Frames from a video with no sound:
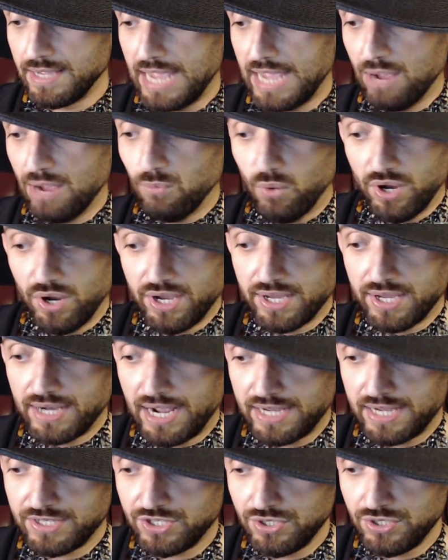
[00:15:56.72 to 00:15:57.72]
And what could
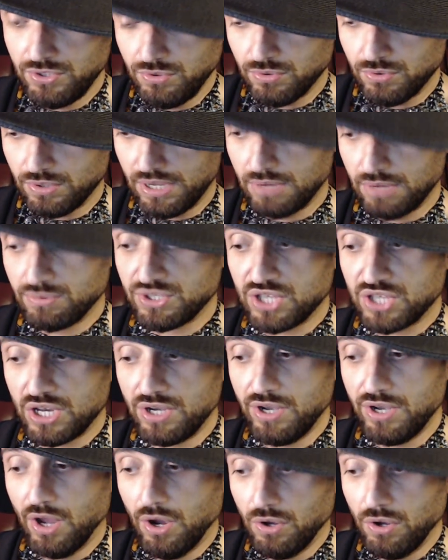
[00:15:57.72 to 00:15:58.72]
I do? It was a
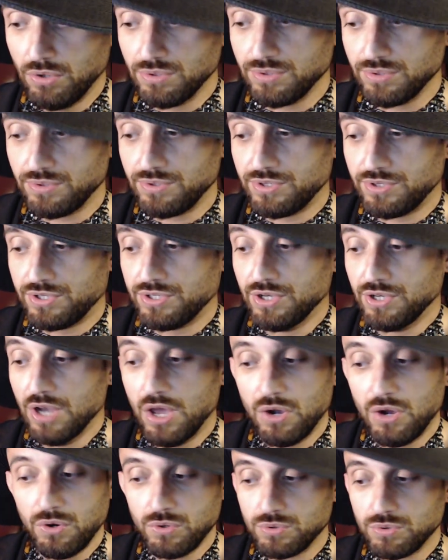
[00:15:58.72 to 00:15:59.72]
low,
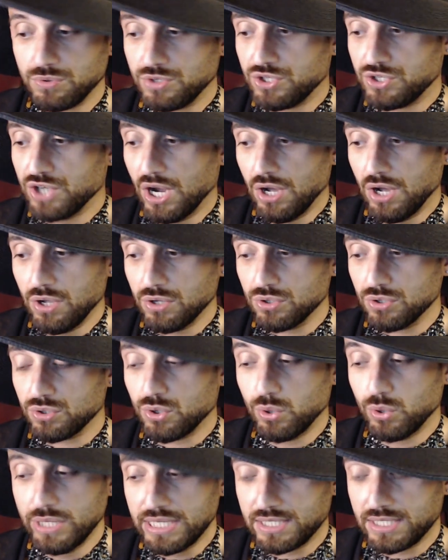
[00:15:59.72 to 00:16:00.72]
dull,
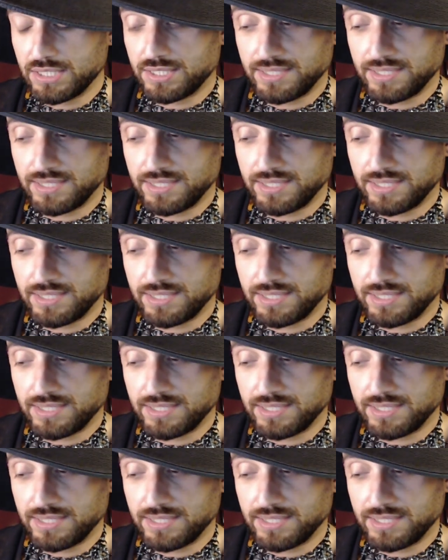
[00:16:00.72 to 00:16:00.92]
quick